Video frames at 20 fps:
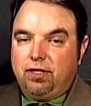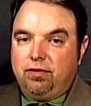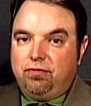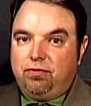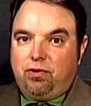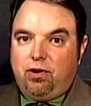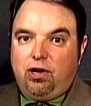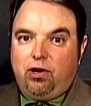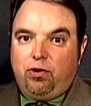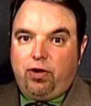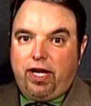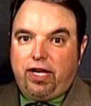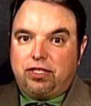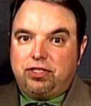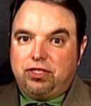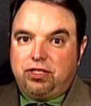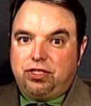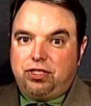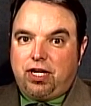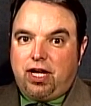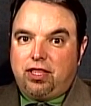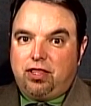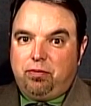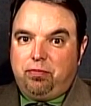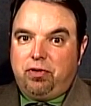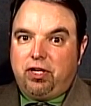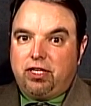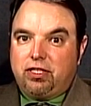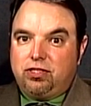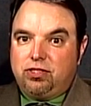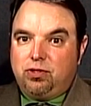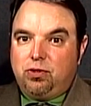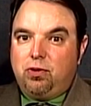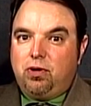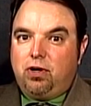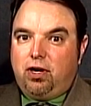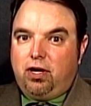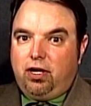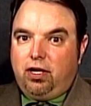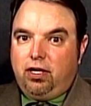Ferraro actually shot the puck so
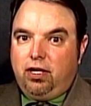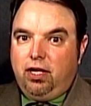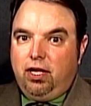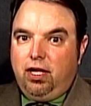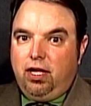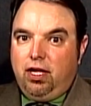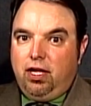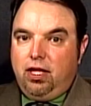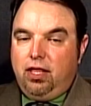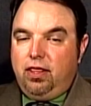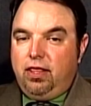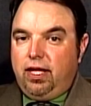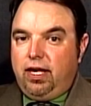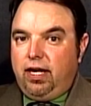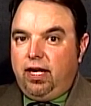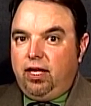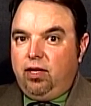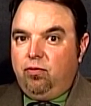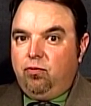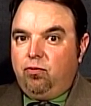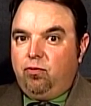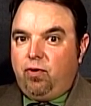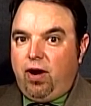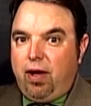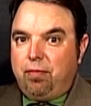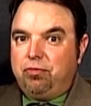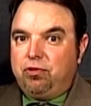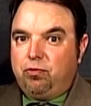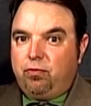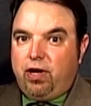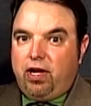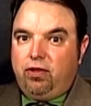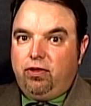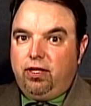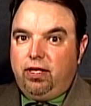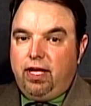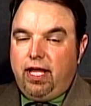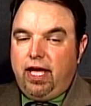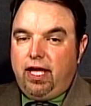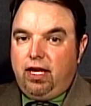hard that it wrapped around
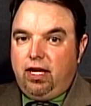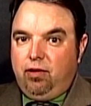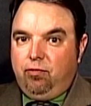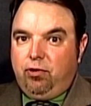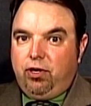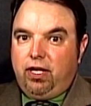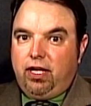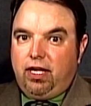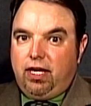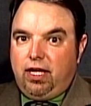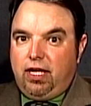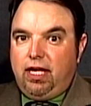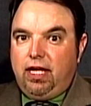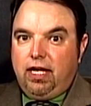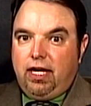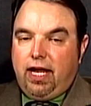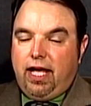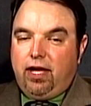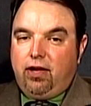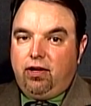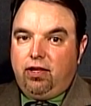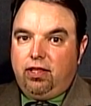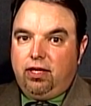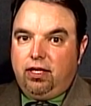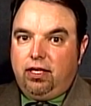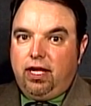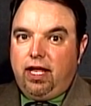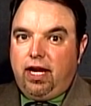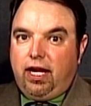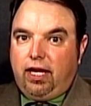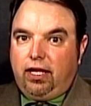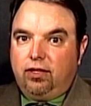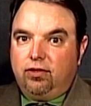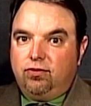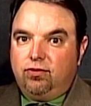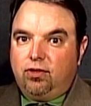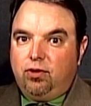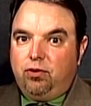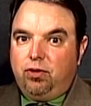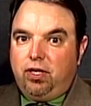the net and went in and out of the netting.
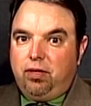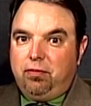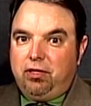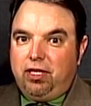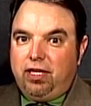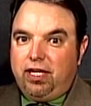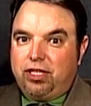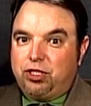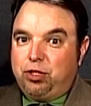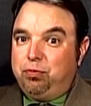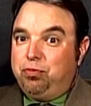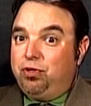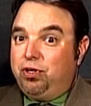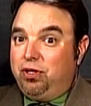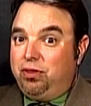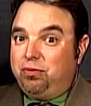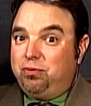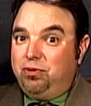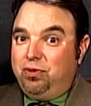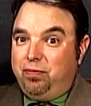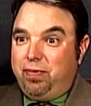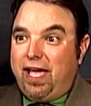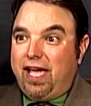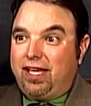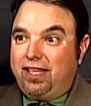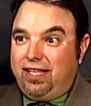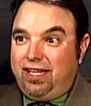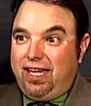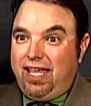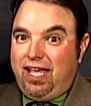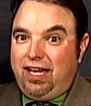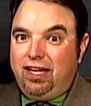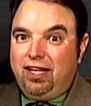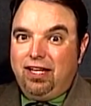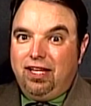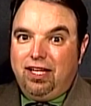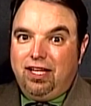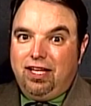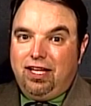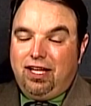So, he actually put it through the back of the net.
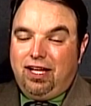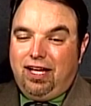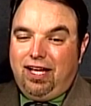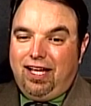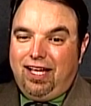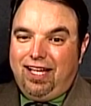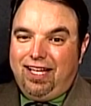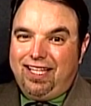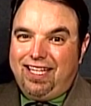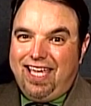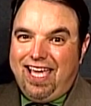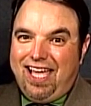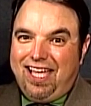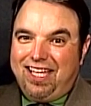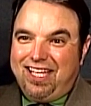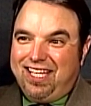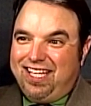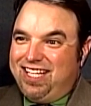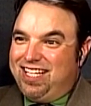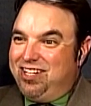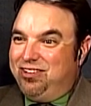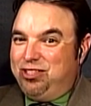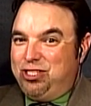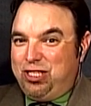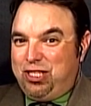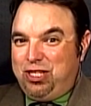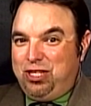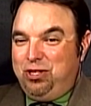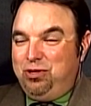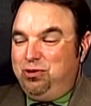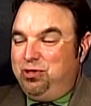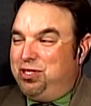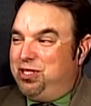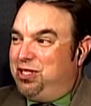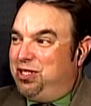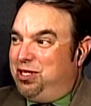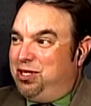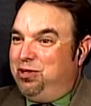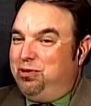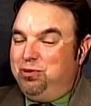It was a
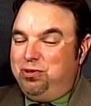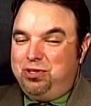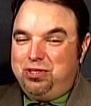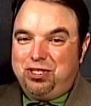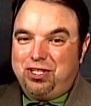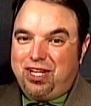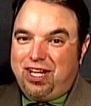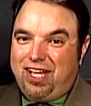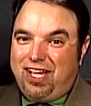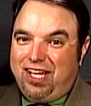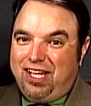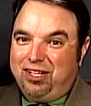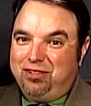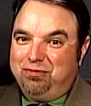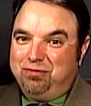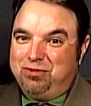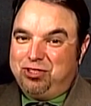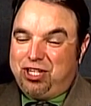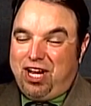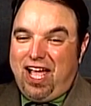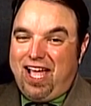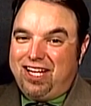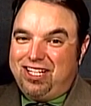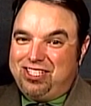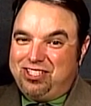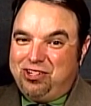huge shot.